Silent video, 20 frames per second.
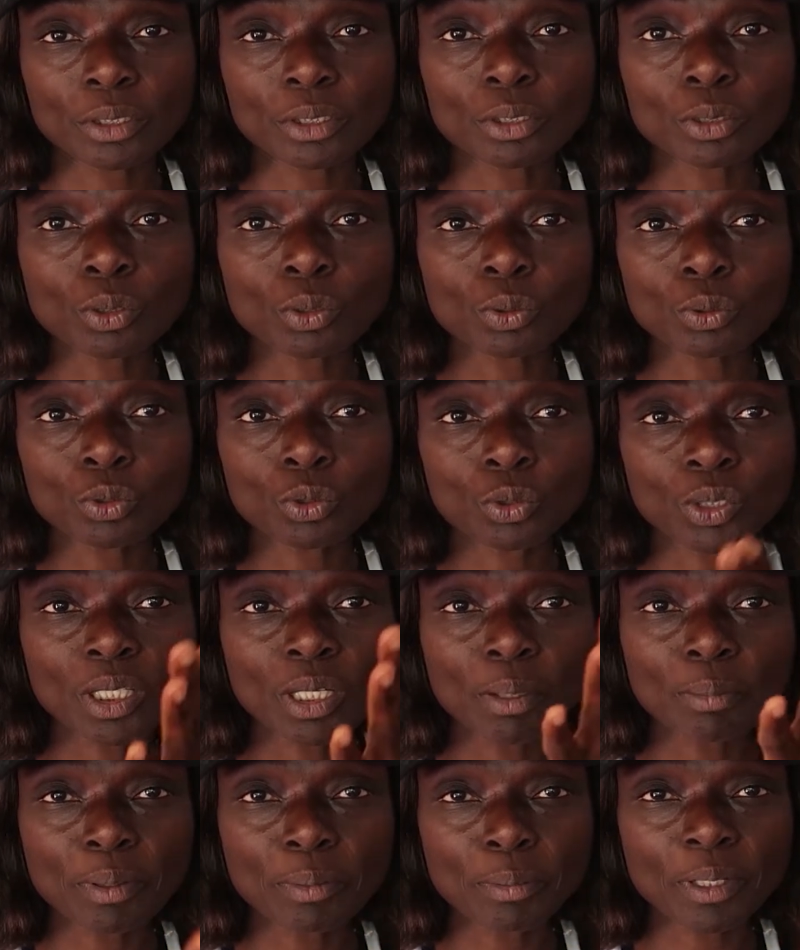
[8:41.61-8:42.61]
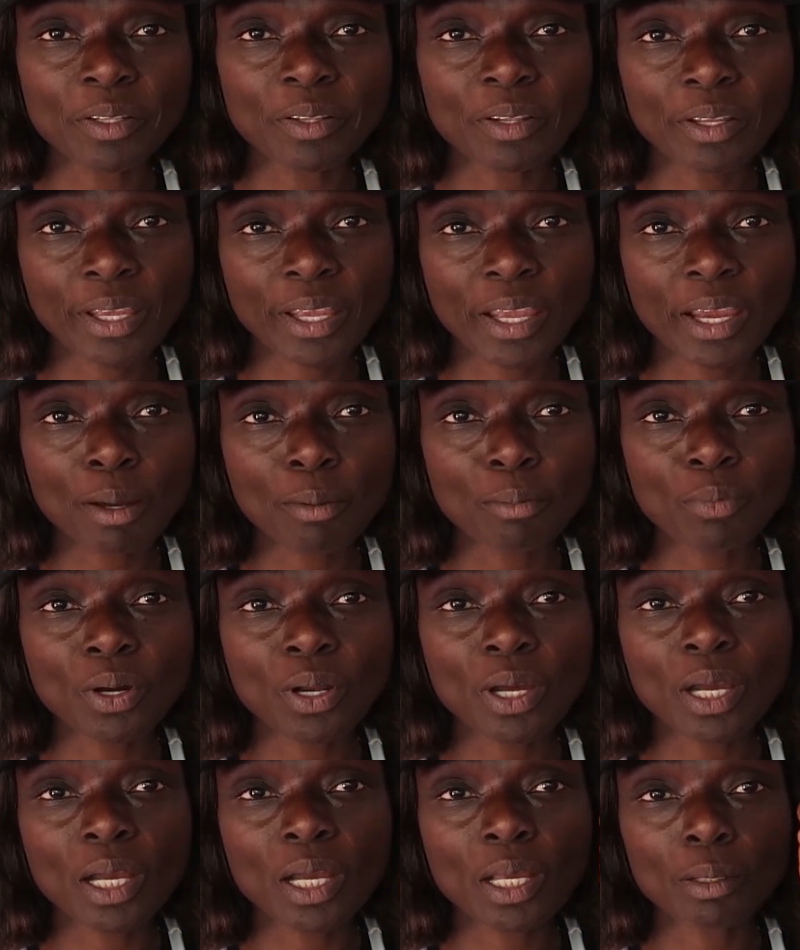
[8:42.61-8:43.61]
So talking about the
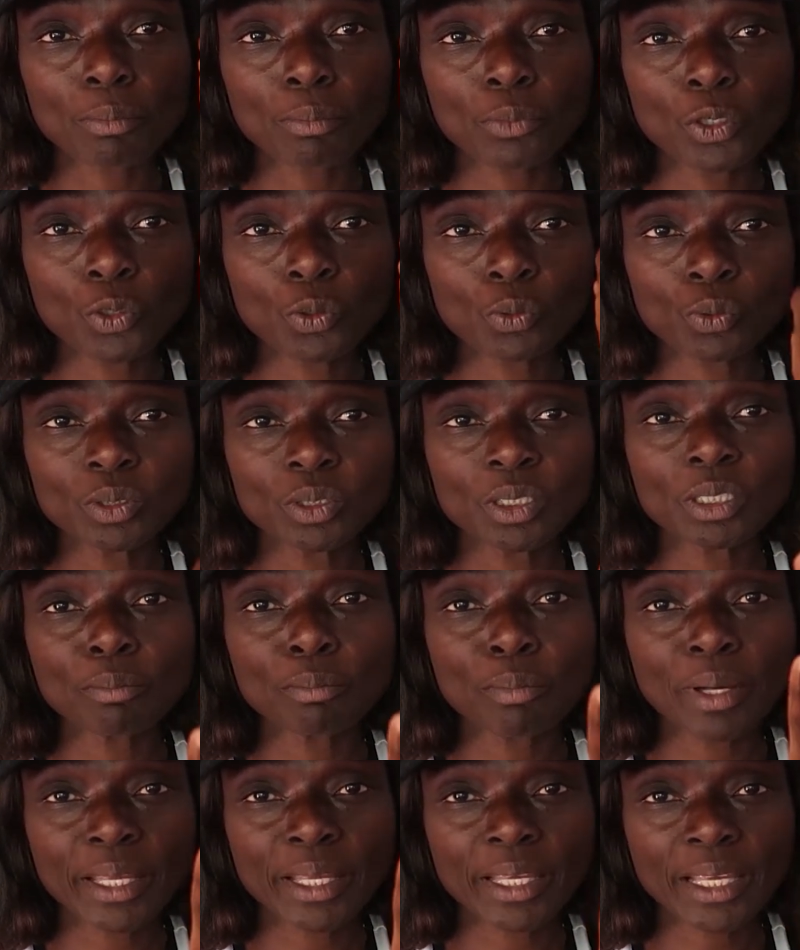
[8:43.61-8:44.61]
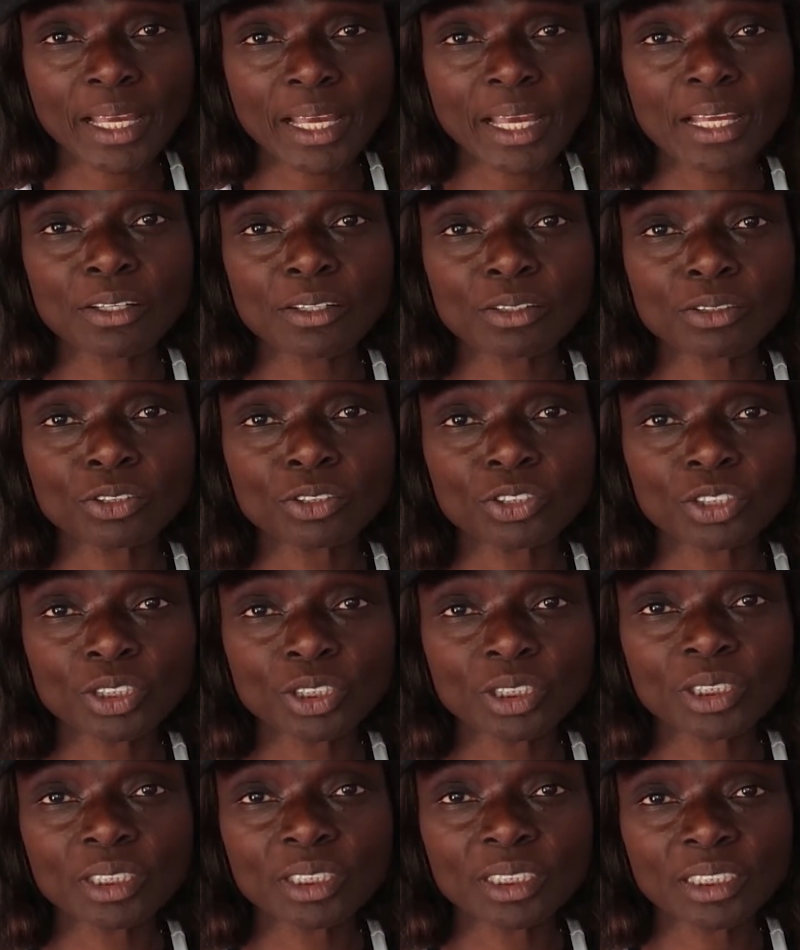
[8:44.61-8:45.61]
camera, I'm using my Canon
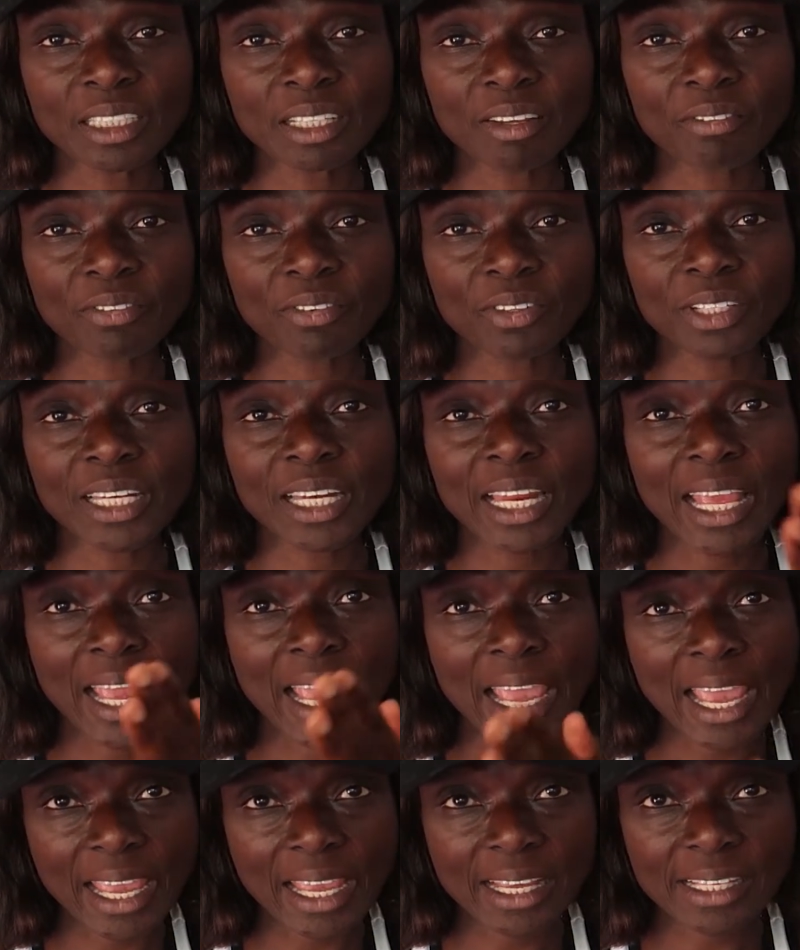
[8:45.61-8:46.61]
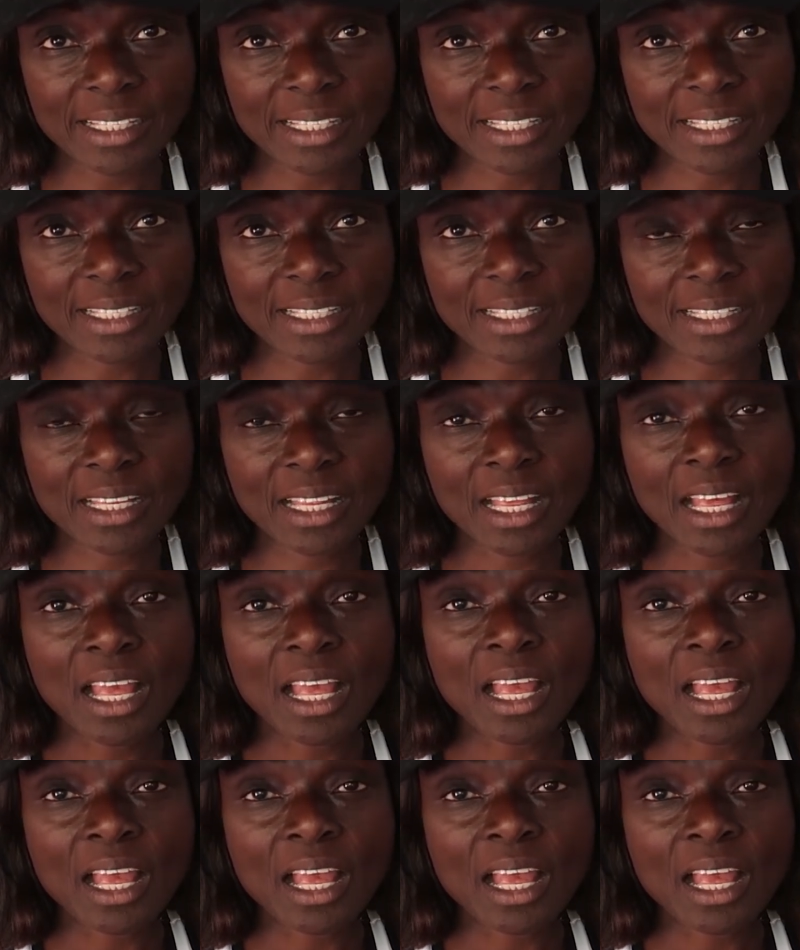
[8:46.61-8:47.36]
G7X.